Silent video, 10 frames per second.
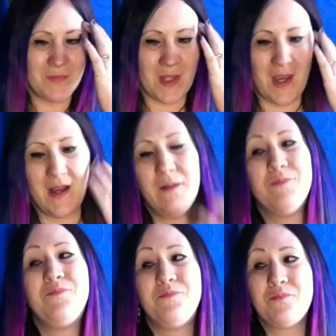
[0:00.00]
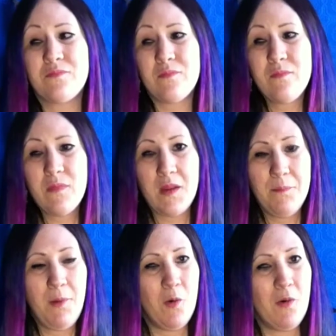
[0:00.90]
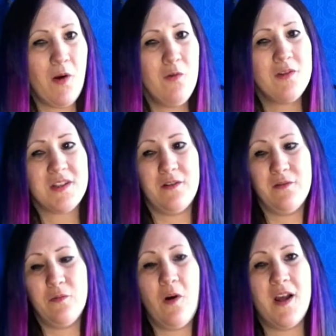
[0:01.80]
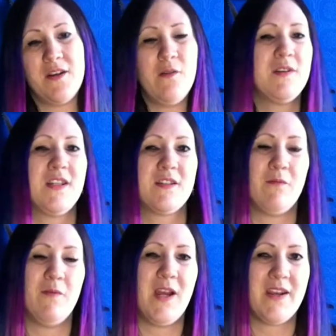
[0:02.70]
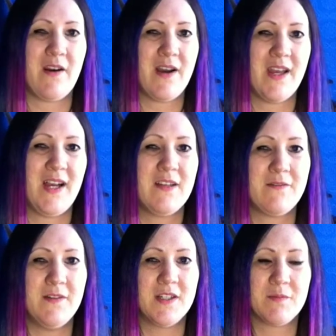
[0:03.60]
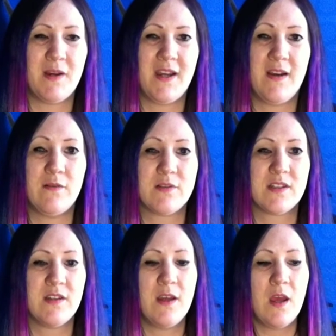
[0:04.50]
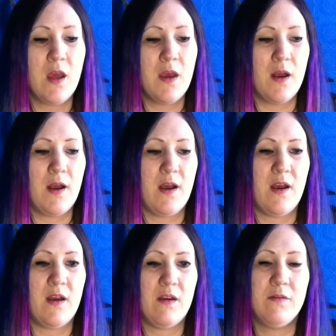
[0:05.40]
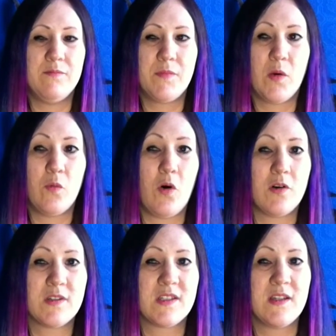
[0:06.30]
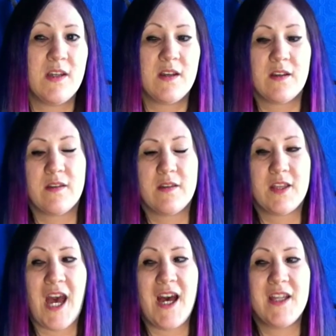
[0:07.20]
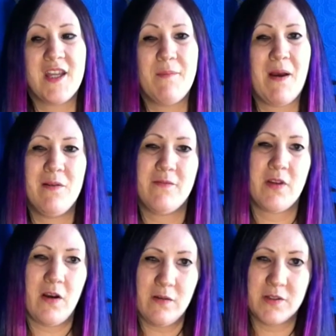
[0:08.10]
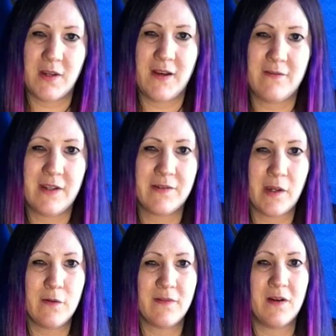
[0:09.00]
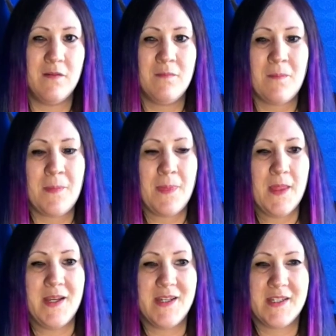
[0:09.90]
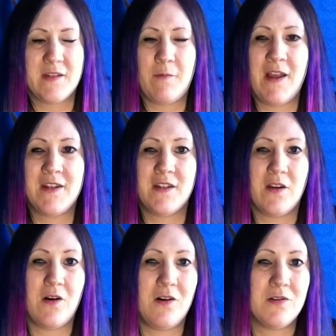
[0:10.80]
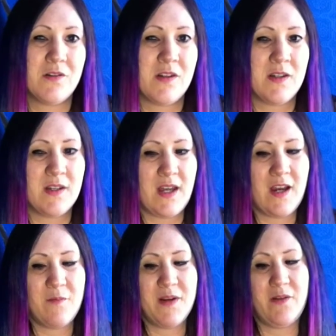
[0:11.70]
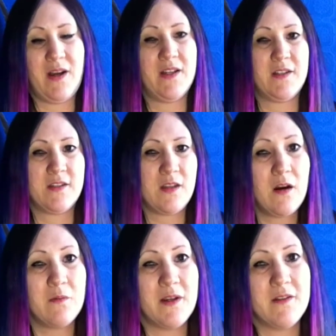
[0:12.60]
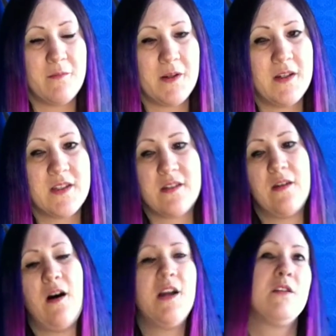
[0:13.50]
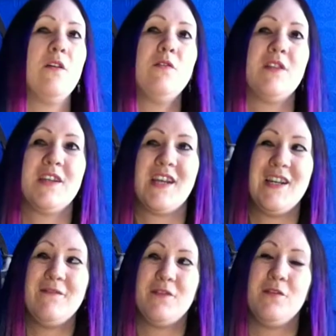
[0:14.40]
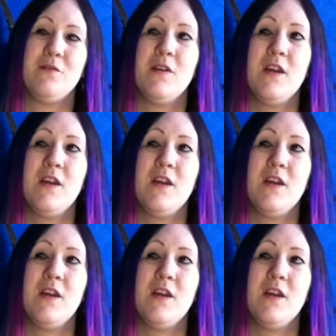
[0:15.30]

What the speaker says: But also, what I noticed when I had finished my house was that the amount of tiles you have left over is dependent on how many you had to start with, because I know they gave you,